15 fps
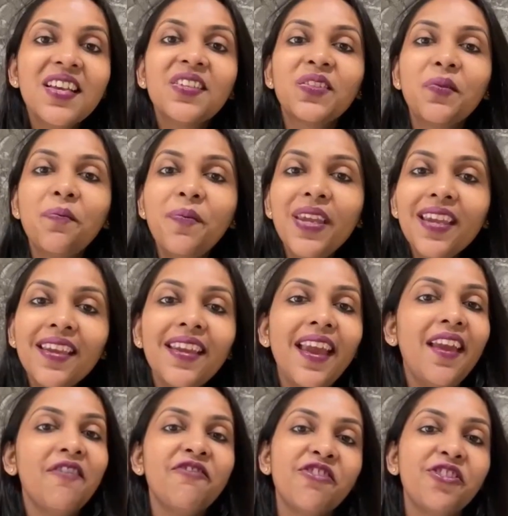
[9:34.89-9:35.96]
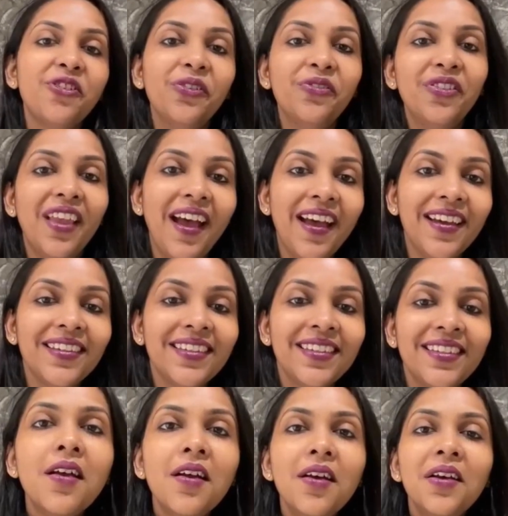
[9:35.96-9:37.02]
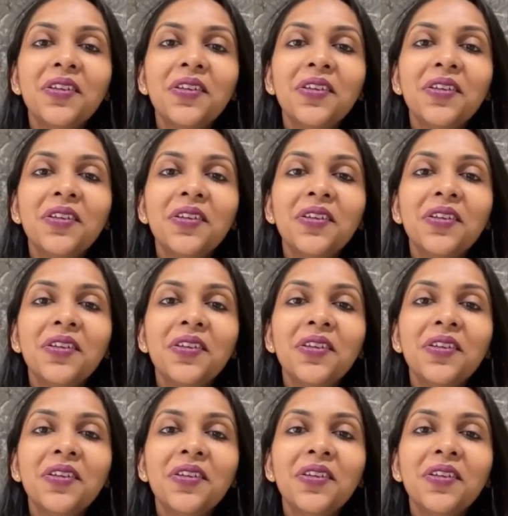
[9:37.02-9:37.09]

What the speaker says: So be careful of that.